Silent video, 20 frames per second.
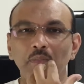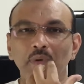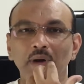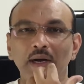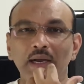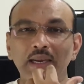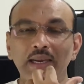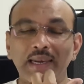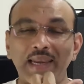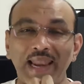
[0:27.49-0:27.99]

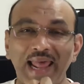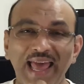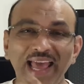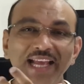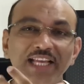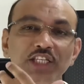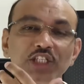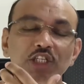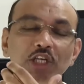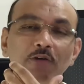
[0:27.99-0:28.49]
uh,
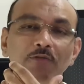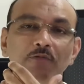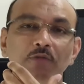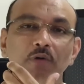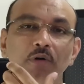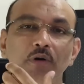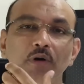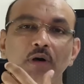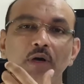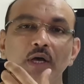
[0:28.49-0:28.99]
lakhs
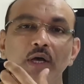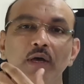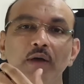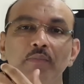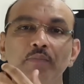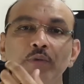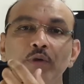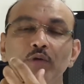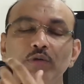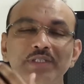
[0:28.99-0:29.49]
of
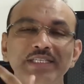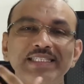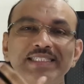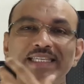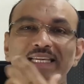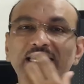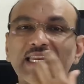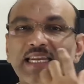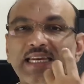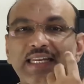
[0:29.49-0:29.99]
mucin
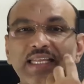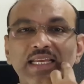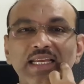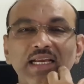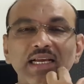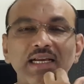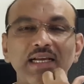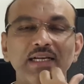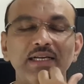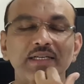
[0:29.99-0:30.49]

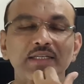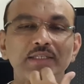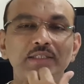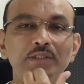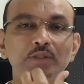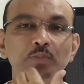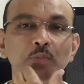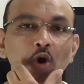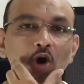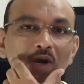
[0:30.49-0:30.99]
secreting
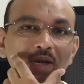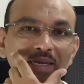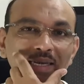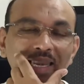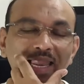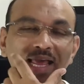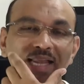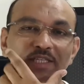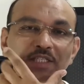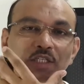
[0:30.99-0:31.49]
small
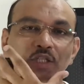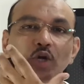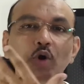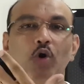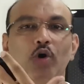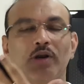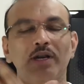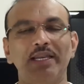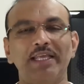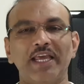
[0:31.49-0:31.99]
glands in the
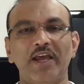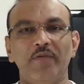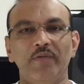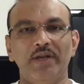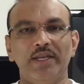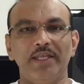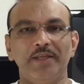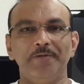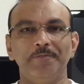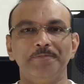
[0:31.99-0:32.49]
oral
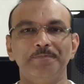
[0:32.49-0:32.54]
cavity.